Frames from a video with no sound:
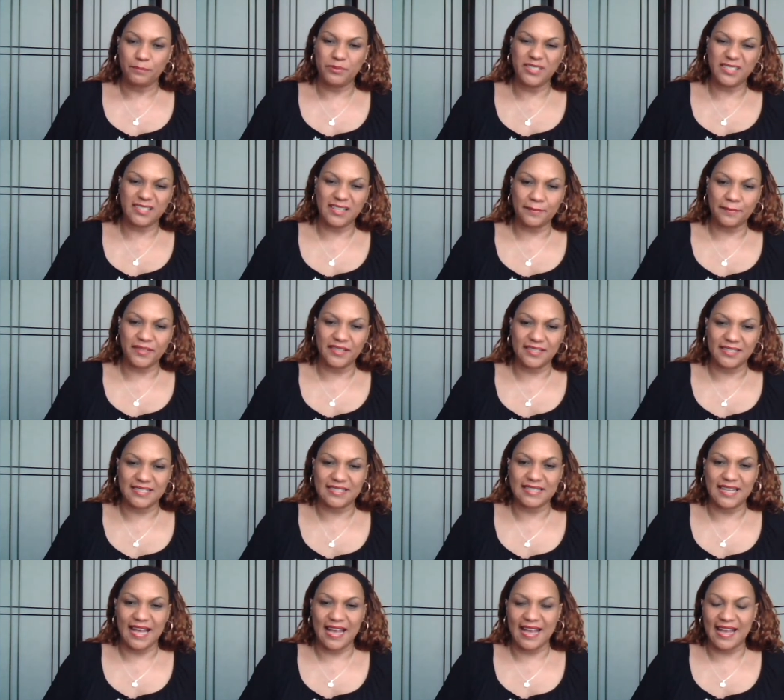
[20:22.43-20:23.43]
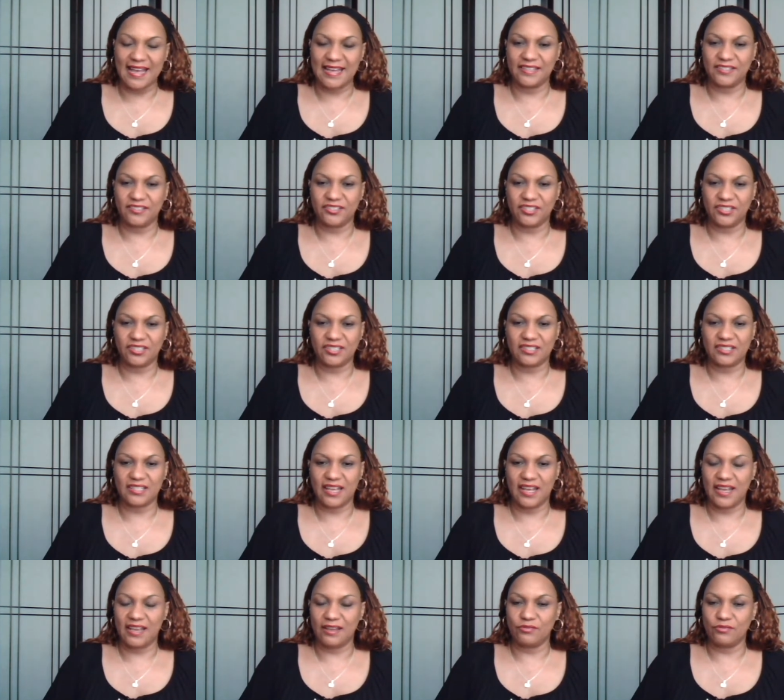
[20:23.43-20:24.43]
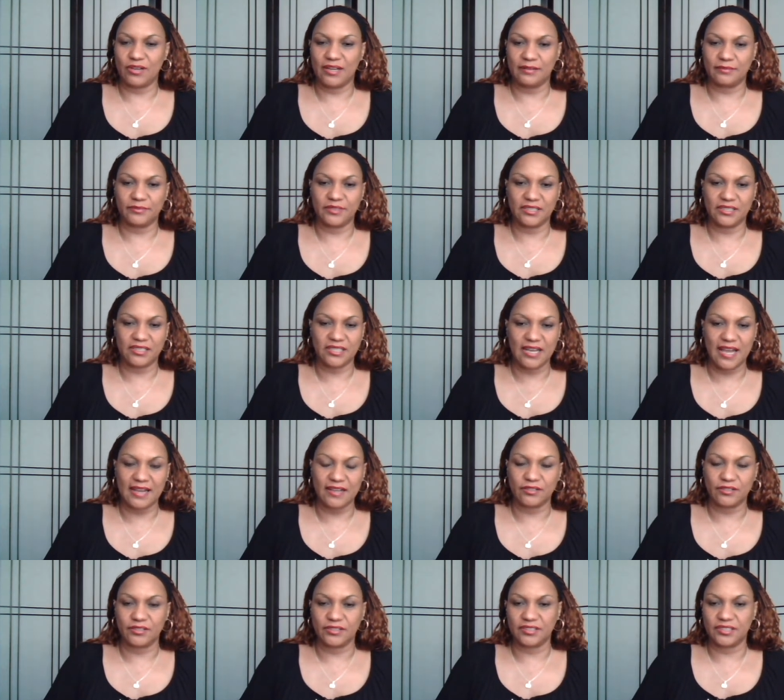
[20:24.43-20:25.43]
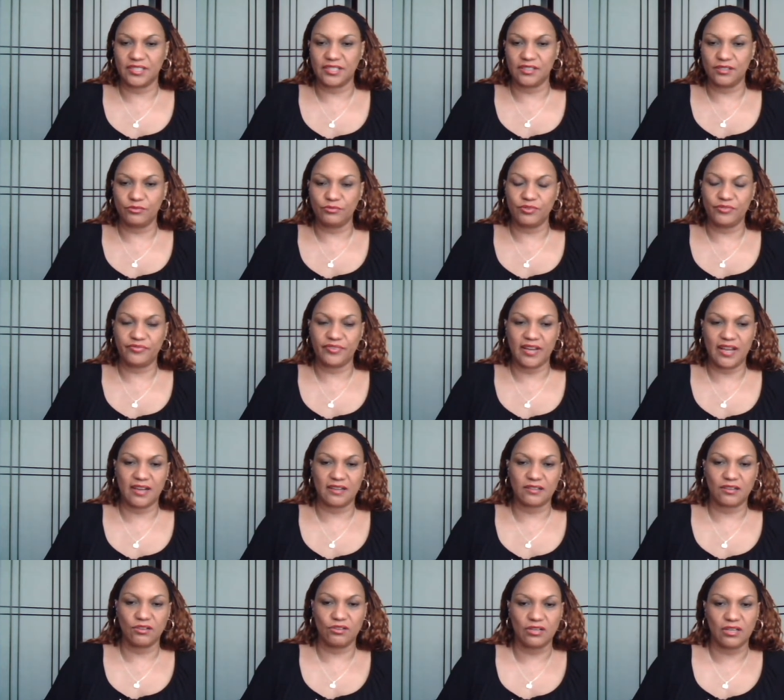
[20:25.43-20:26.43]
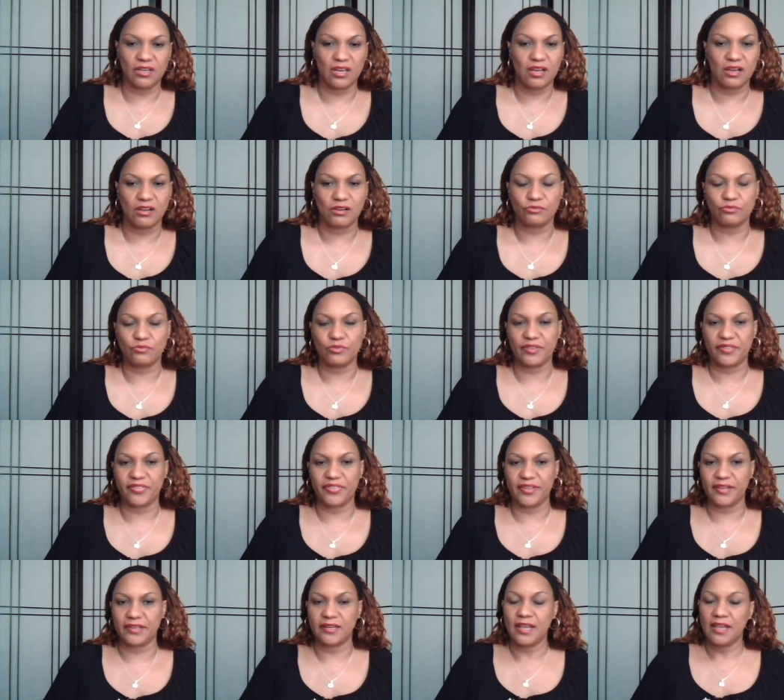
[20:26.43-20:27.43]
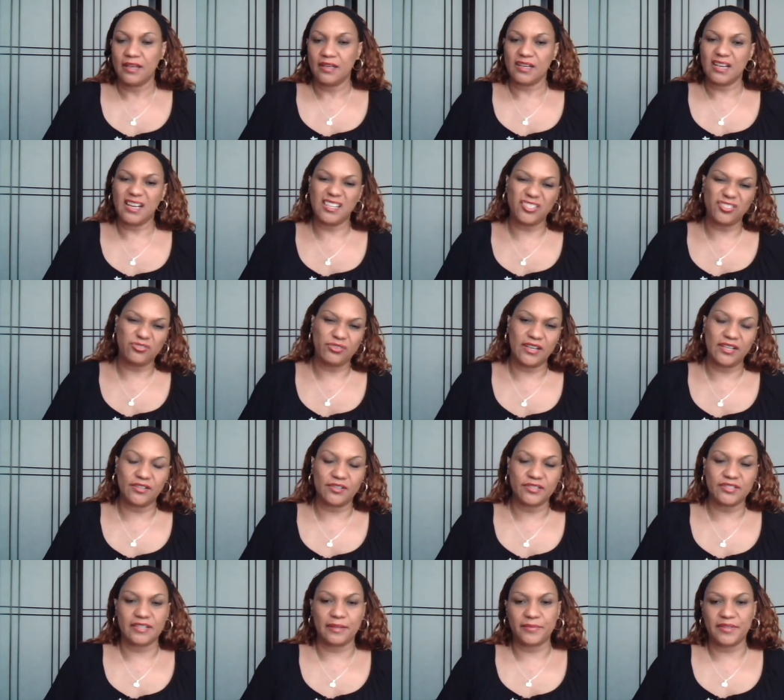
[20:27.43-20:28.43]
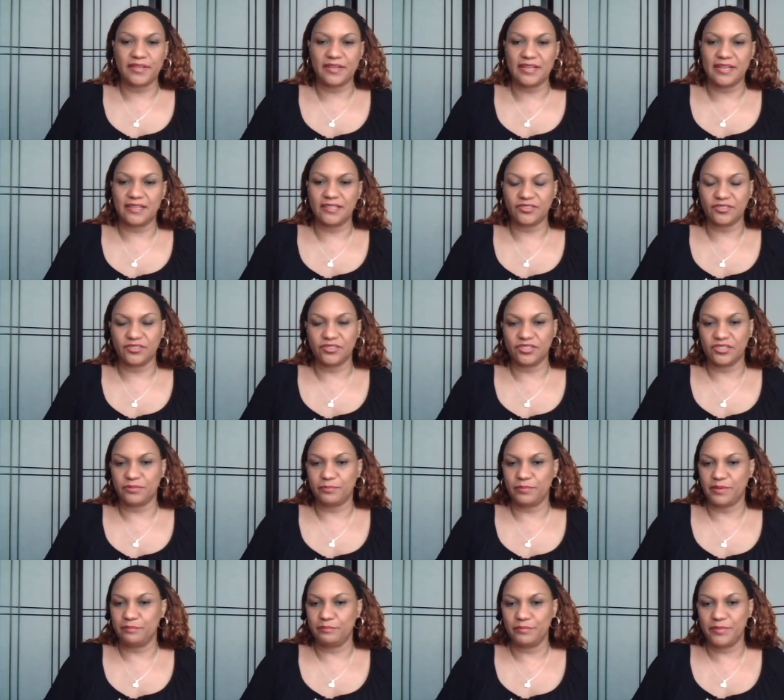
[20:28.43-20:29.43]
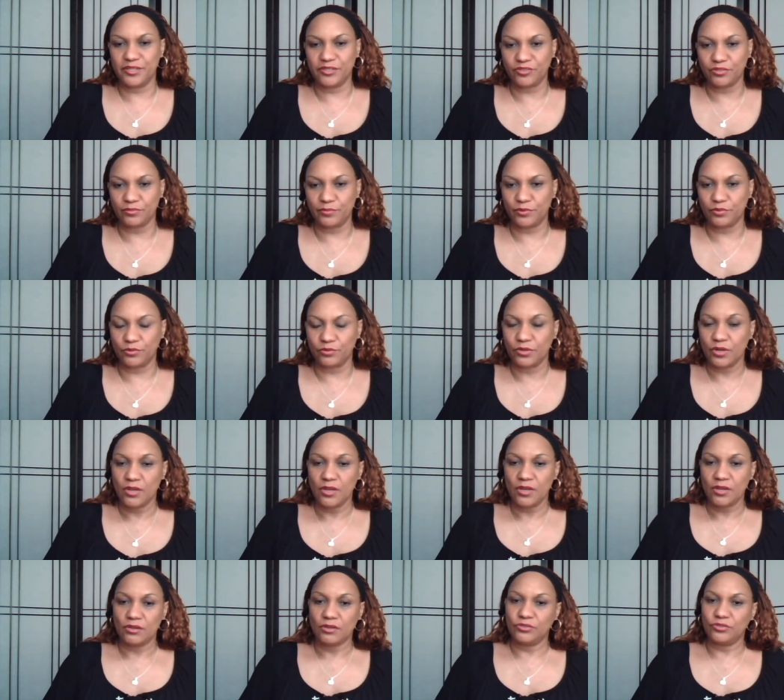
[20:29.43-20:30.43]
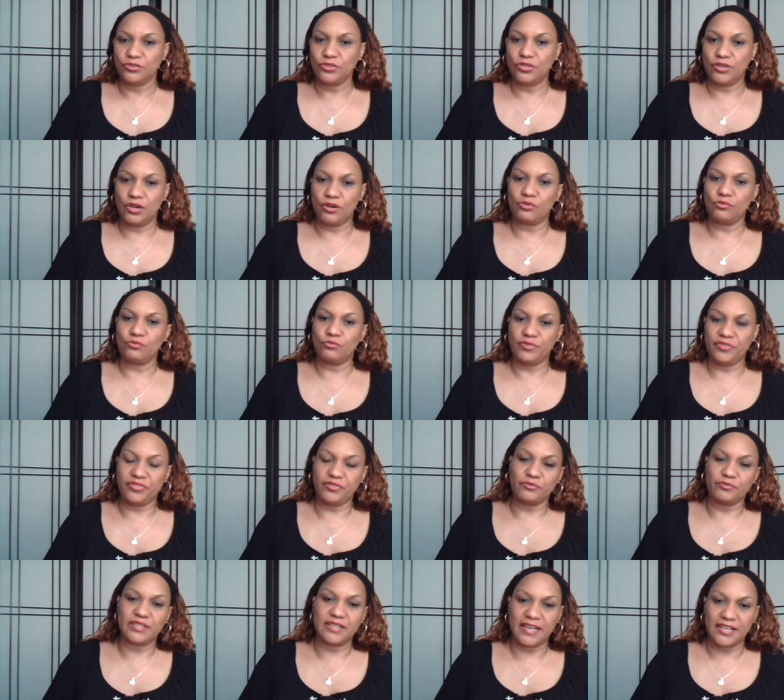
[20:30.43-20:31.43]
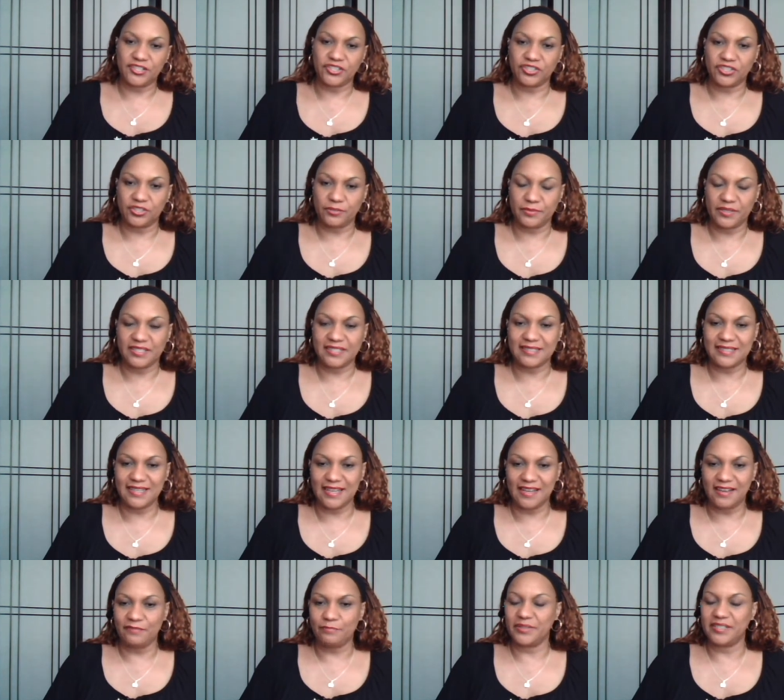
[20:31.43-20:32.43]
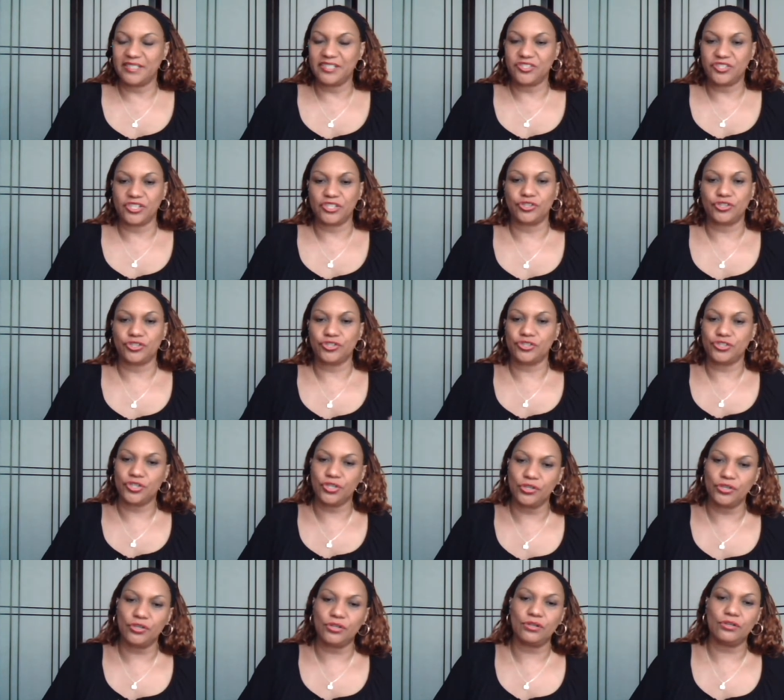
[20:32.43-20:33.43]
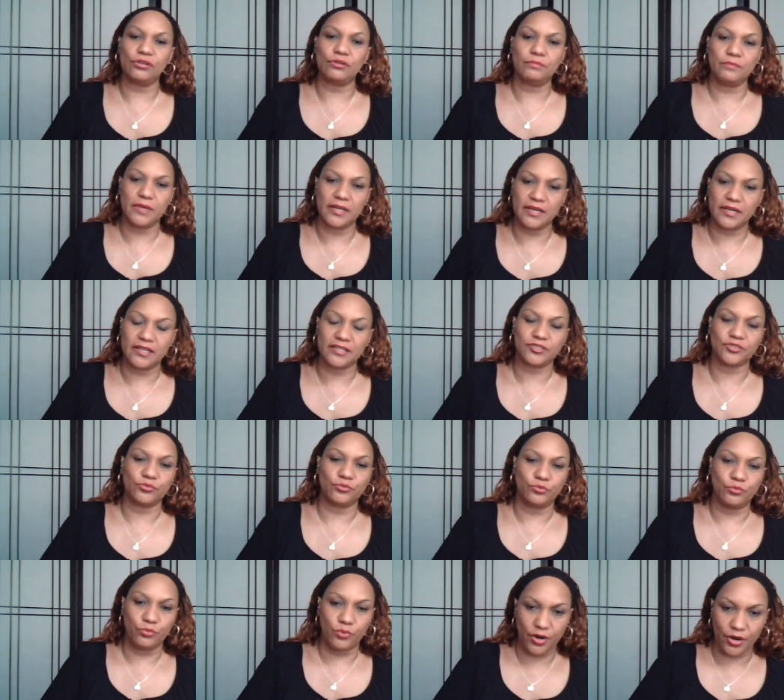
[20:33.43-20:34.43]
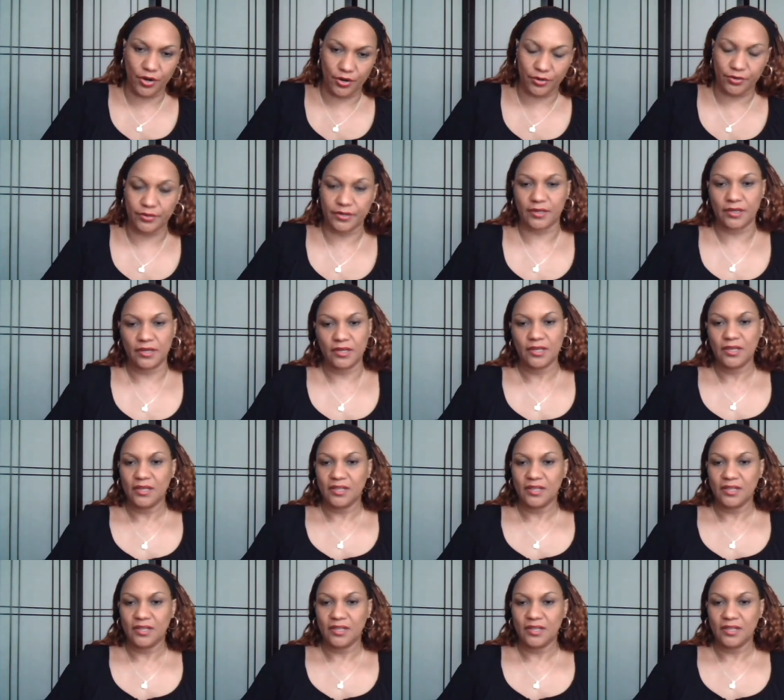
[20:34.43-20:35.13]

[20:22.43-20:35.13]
put something aside and just say, well, I'm just not going to deal with it. I'll go along with it, concentrate on something else and just be miserable, you know, with the relationship itself. But it's just too much work